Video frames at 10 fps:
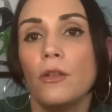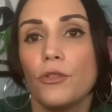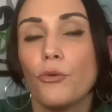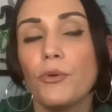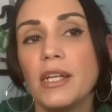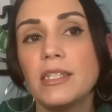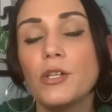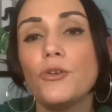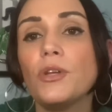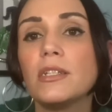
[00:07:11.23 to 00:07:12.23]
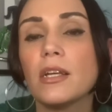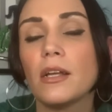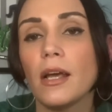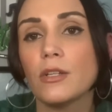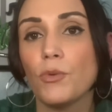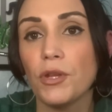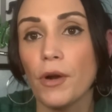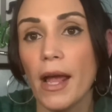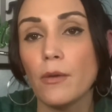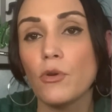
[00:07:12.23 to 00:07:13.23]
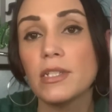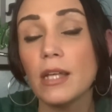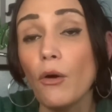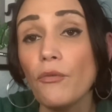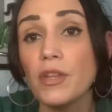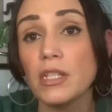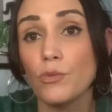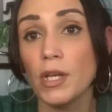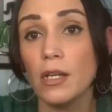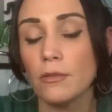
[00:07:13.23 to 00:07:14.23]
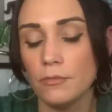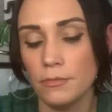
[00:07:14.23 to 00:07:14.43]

The reason you need to connect with your animal self this week